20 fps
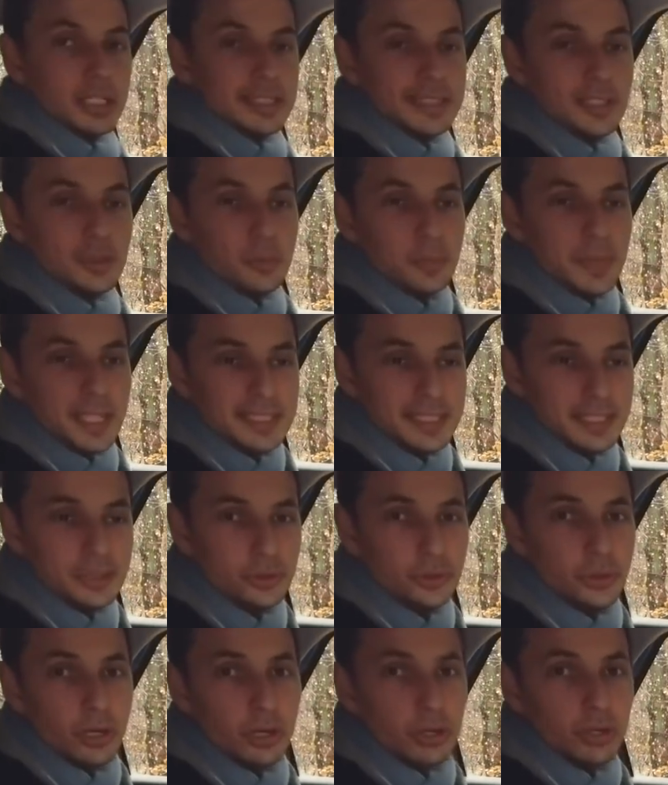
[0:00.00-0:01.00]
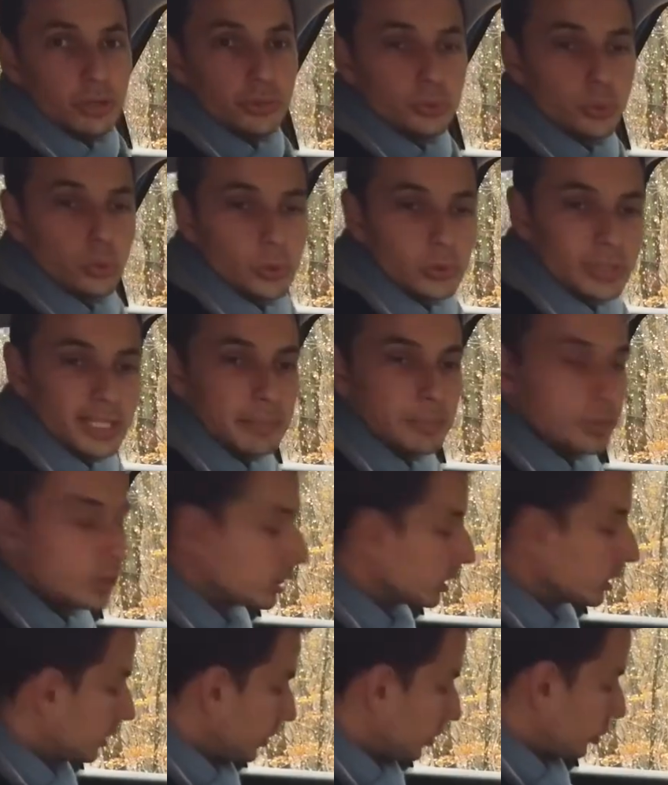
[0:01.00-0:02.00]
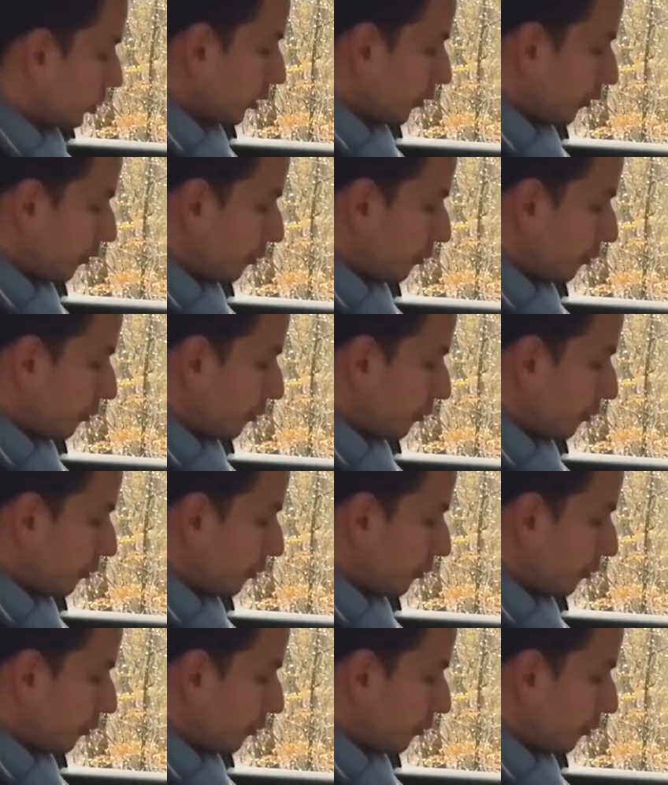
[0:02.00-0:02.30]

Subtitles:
plastic all along the door, except for